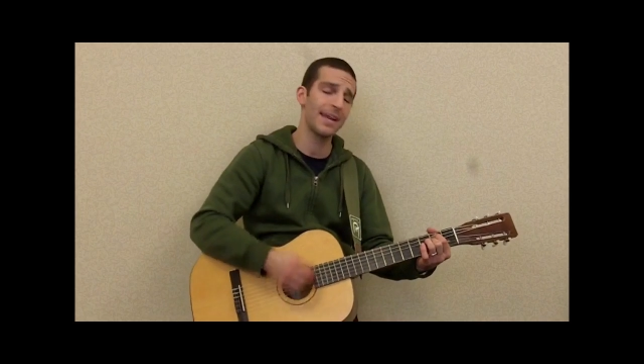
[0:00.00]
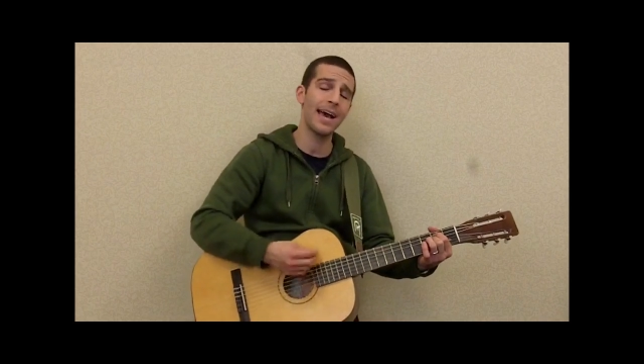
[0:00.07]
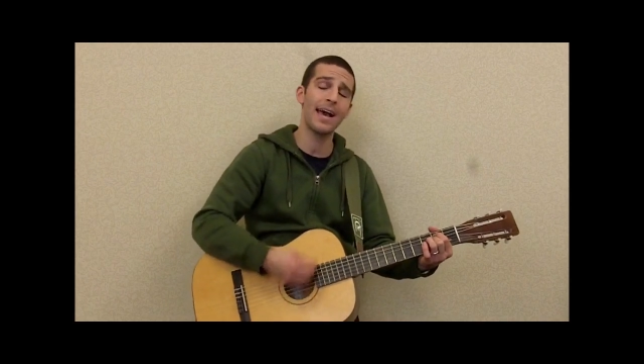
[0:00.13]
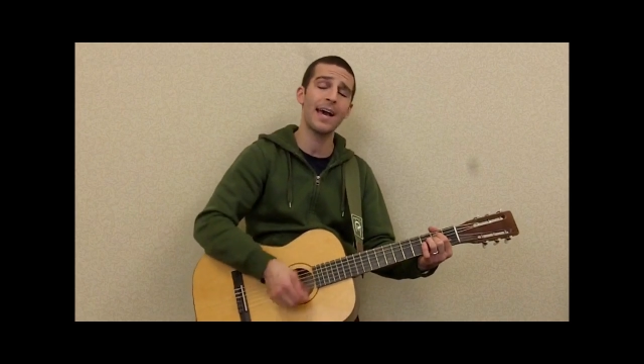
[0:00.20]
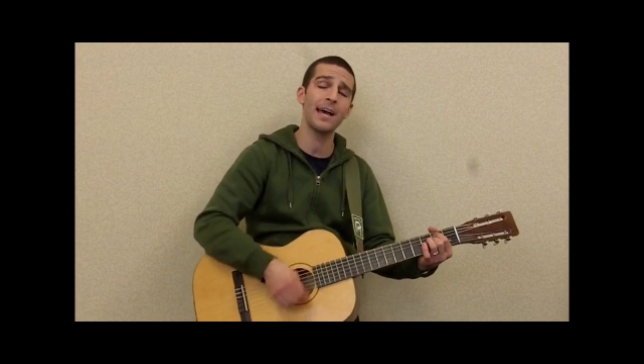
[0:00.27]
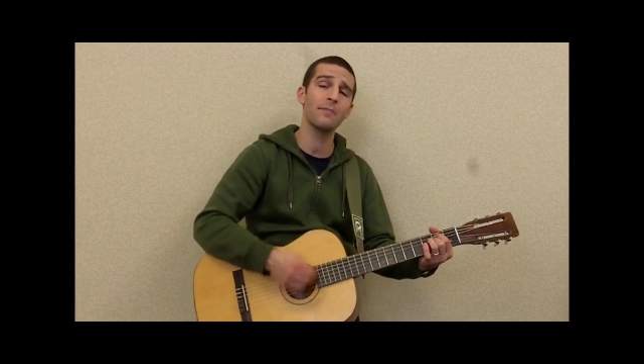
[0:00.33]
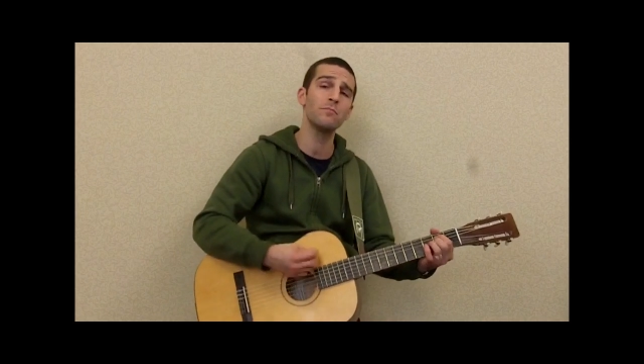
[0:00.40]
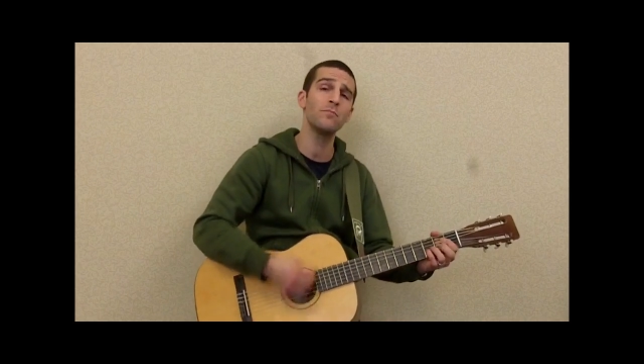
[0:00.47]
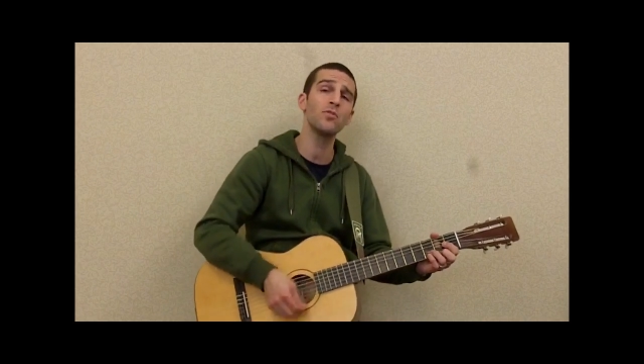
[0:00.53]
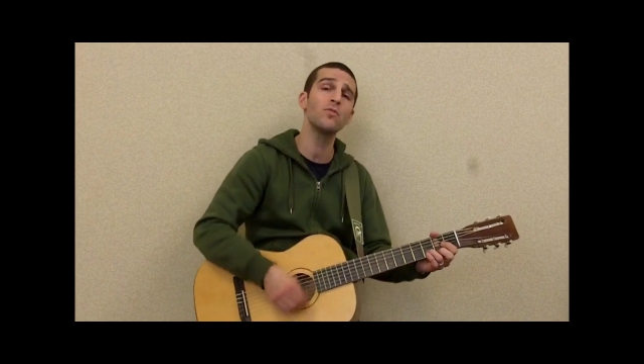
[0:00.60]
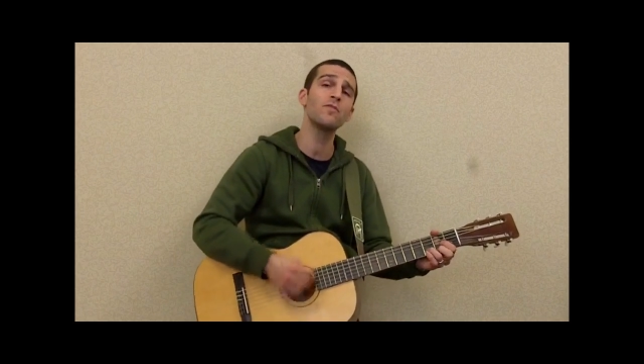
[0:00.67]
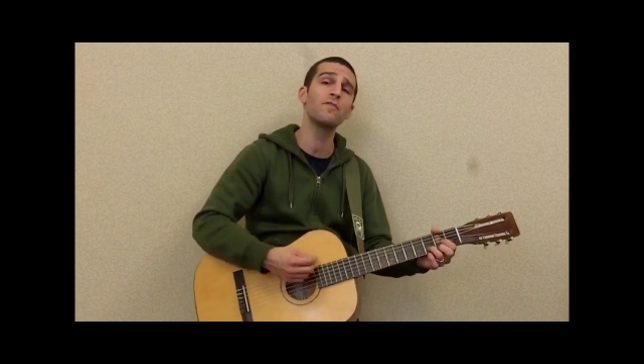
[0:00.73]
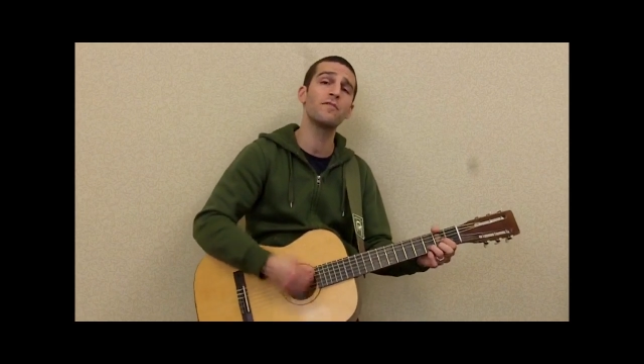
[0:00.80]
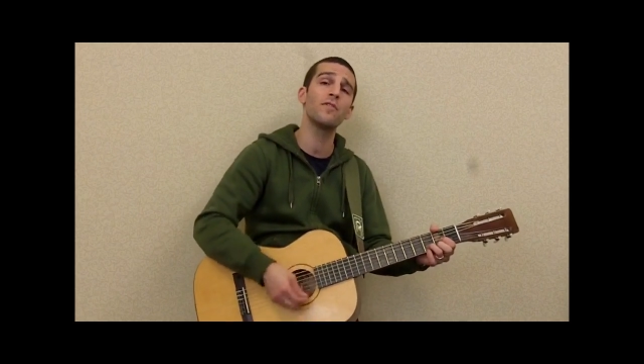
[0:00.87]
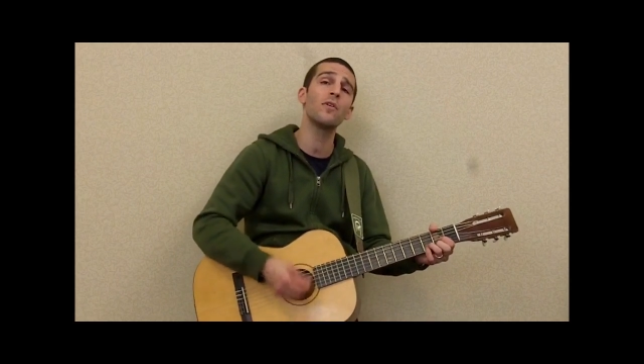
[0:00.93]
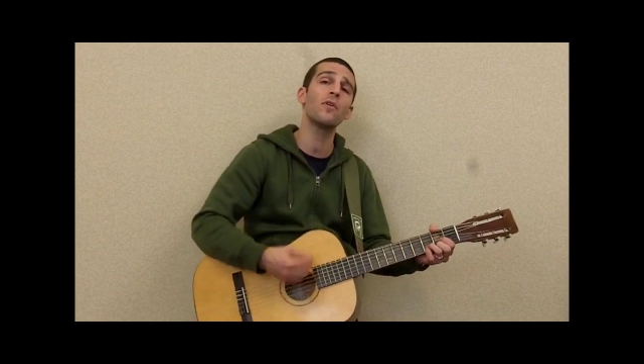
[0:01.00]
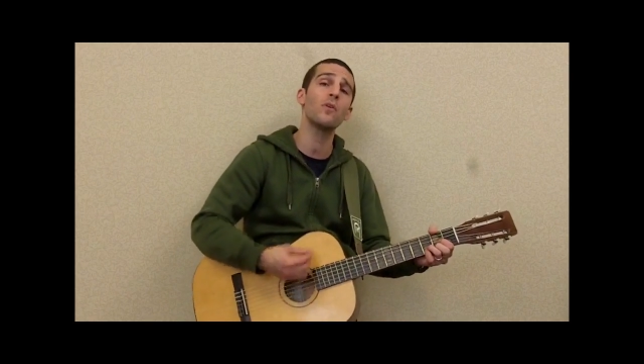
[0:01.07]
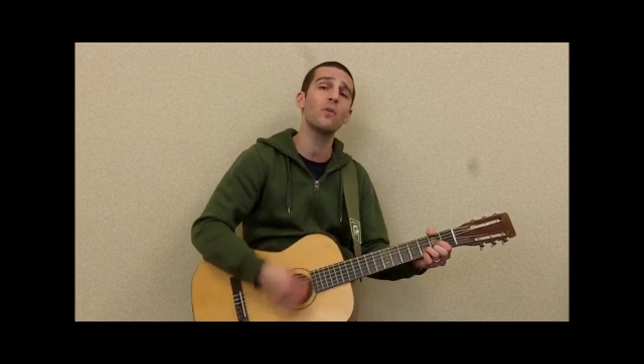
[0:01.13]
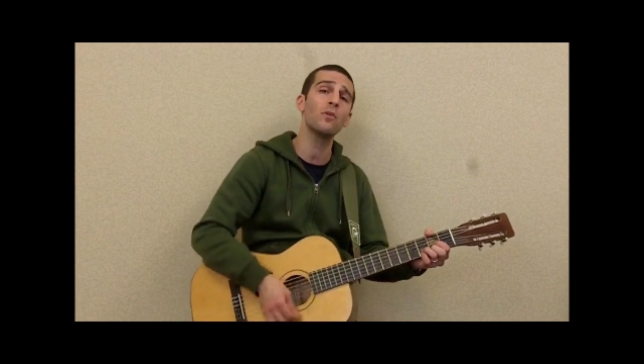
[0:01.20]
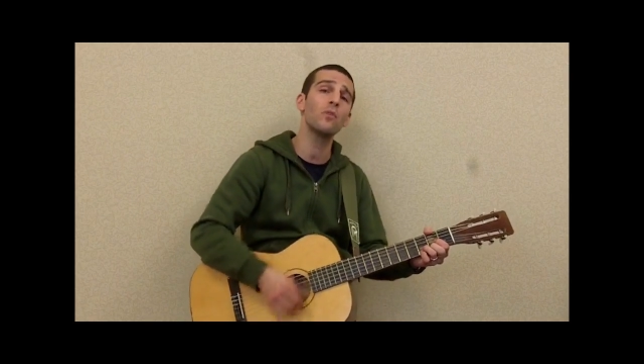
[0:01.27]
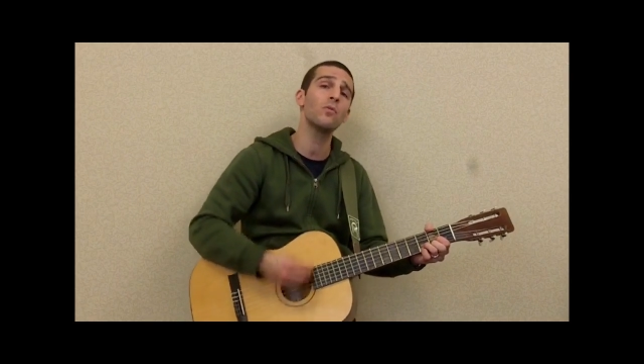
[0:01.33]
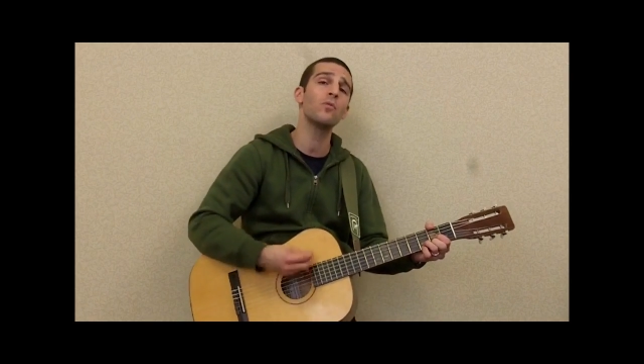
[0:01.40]
I move
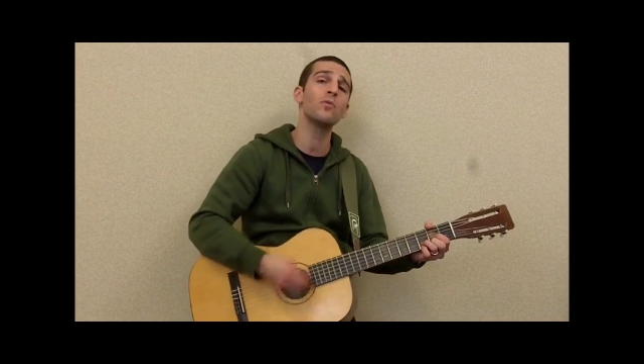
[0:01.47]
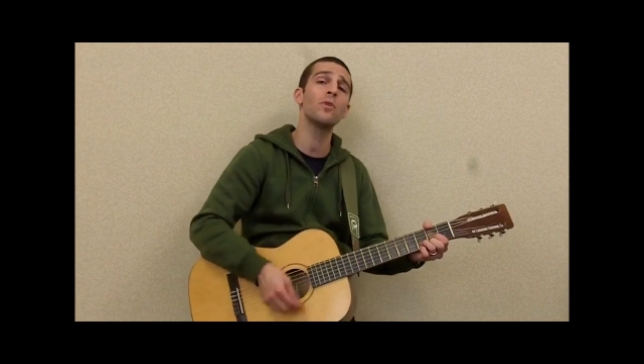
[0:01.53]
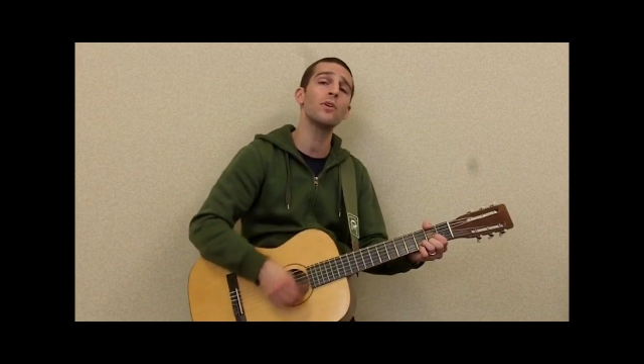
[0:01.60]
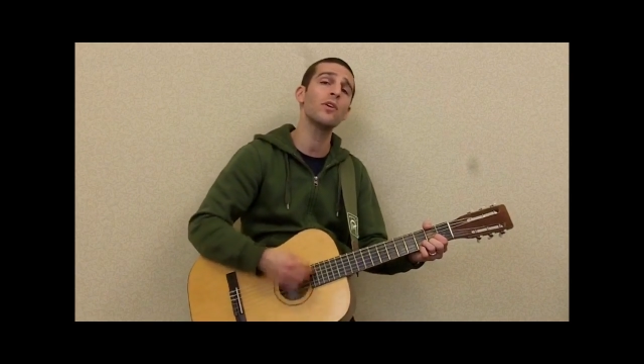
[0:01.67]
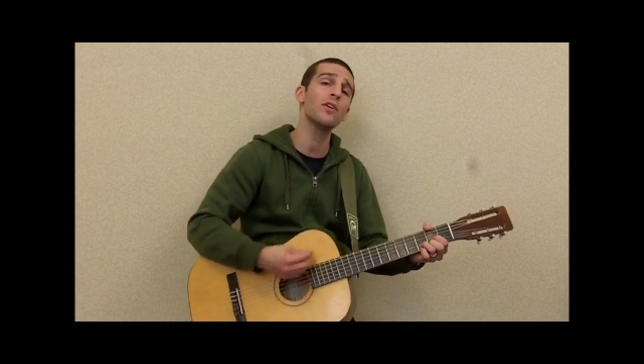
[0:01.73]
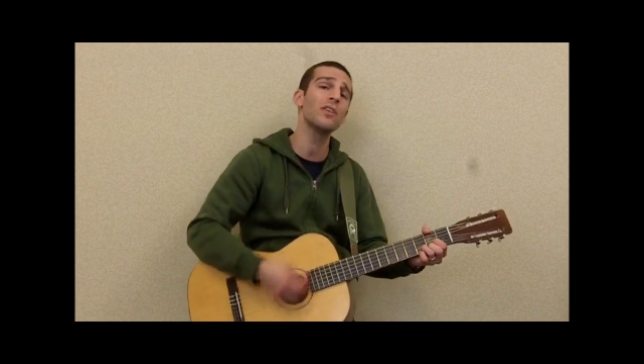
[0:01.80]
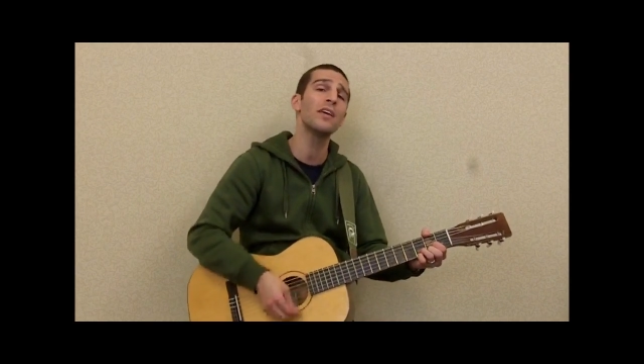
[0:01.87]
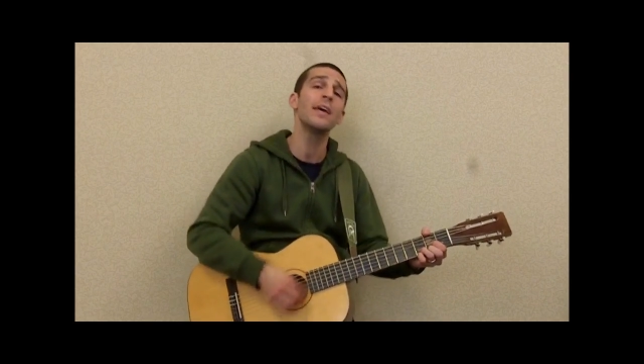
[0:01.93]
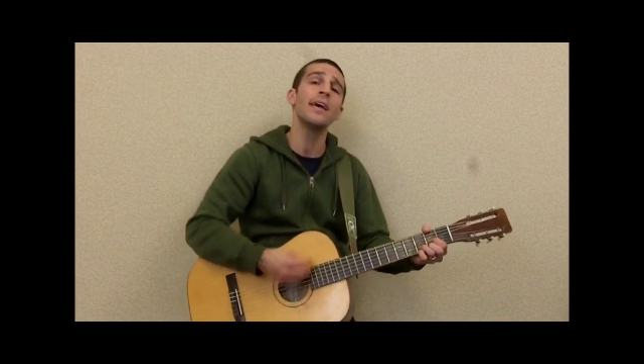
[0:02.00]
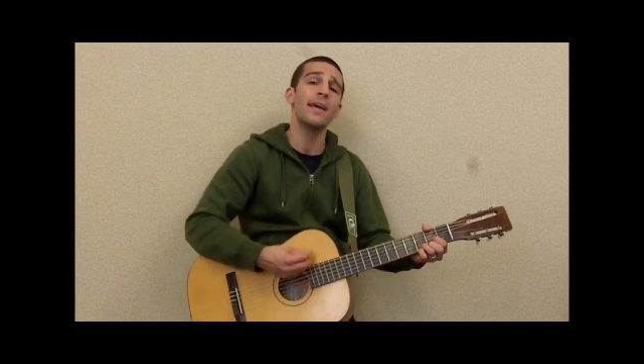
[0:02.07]
forward